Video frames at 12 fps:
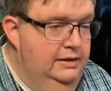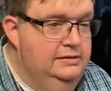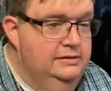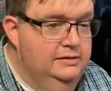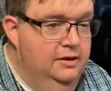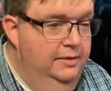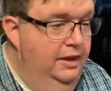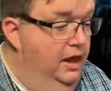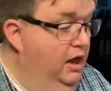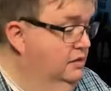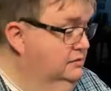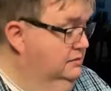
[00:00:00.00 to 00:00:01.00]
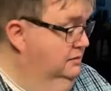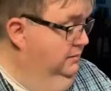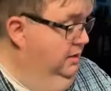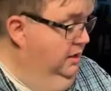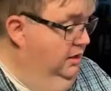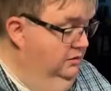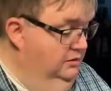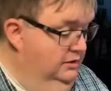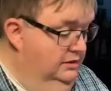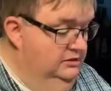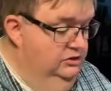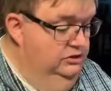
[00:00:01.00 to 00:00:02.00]
This is going to be awesome on
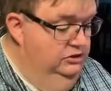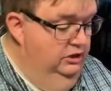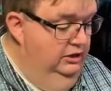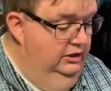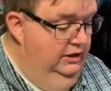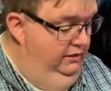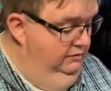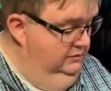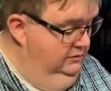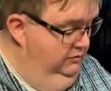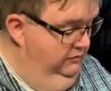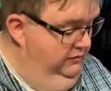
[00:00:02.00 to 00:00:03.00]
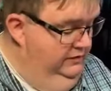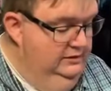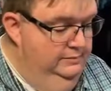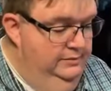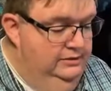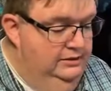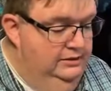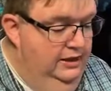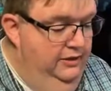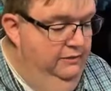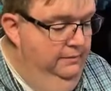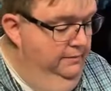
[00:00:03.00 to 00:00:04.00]
these chili dogs that we're fixing to put
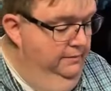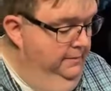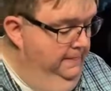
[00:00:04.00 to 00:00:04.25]
together.